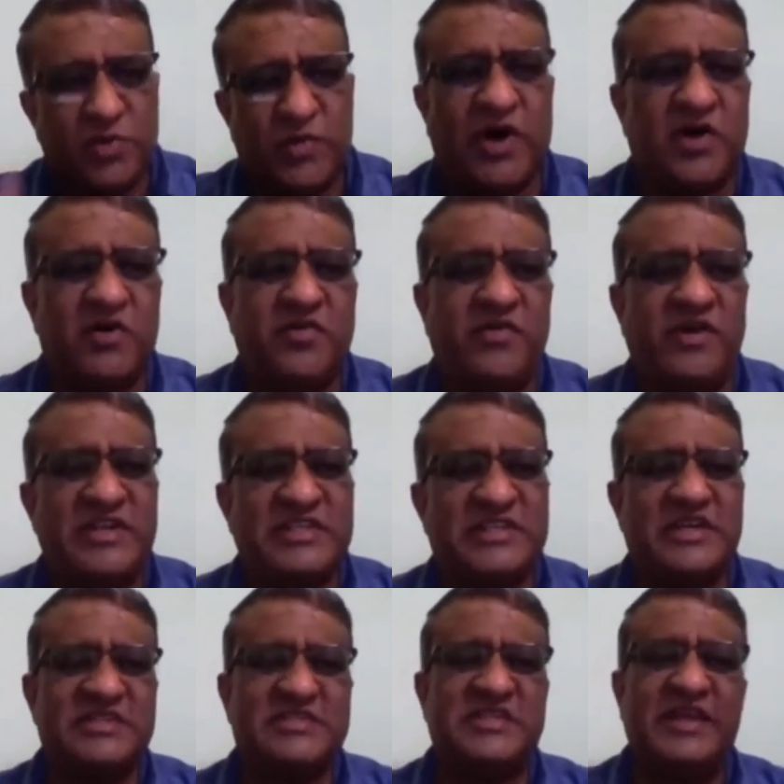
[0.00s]
Tomorrow we will
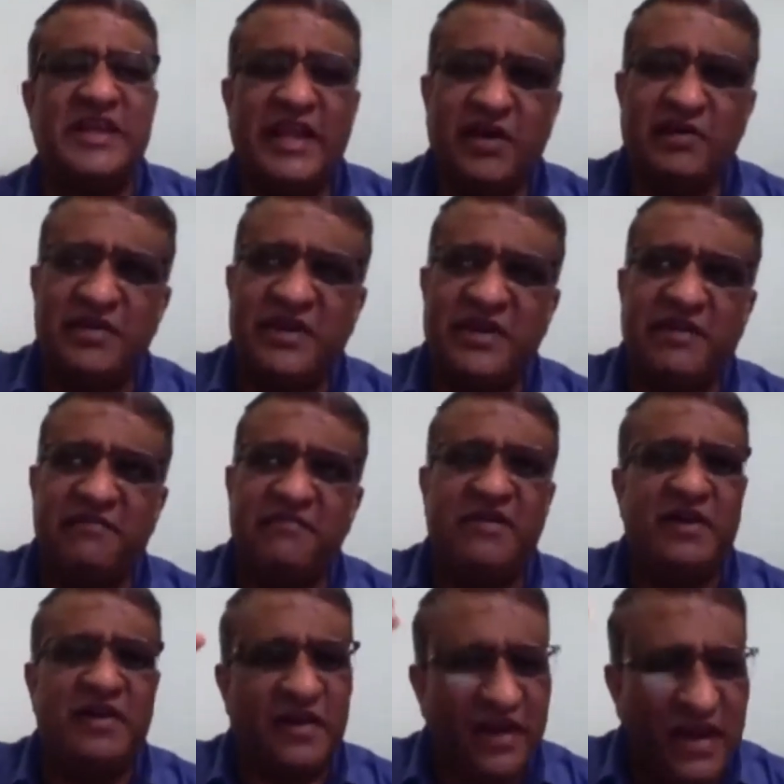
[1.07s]
discuss
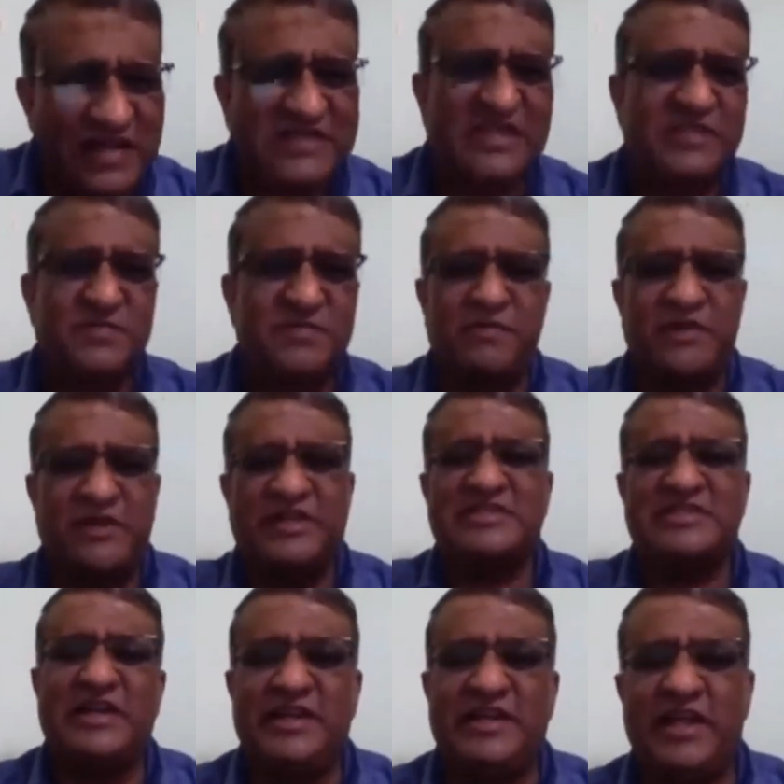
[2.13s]
innovative assessment
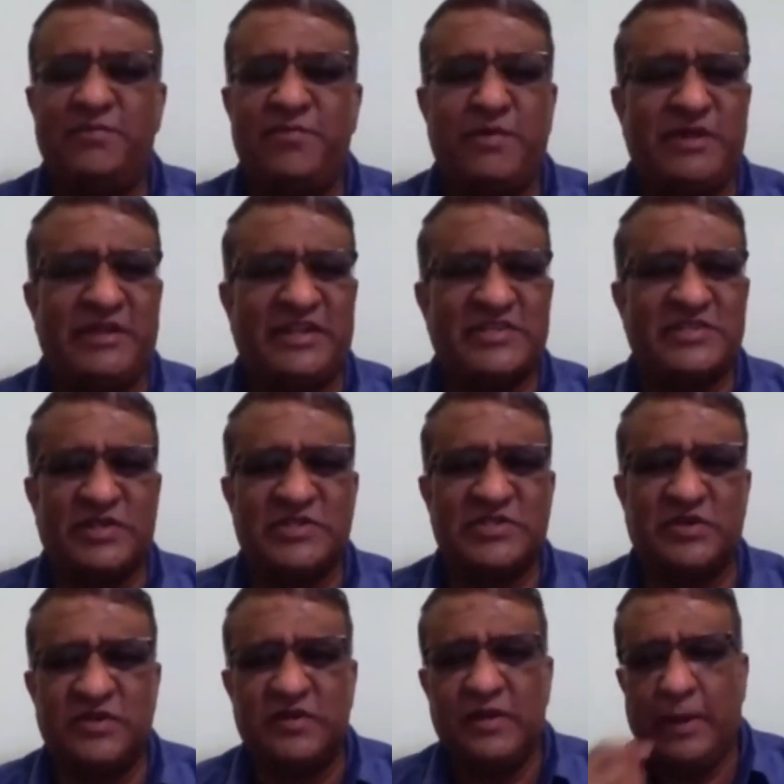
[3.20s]
methods and TLP methods
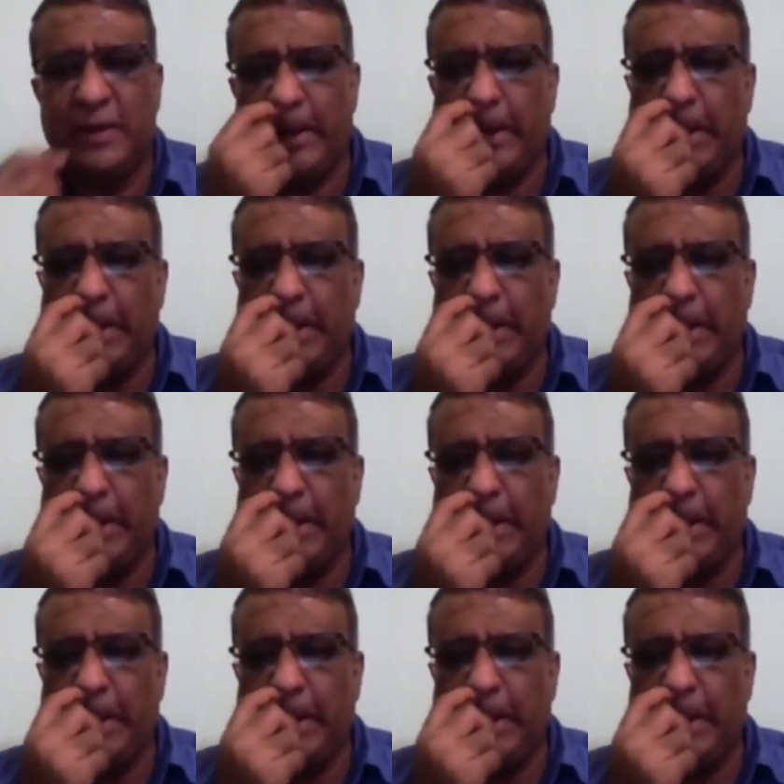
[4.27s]
also.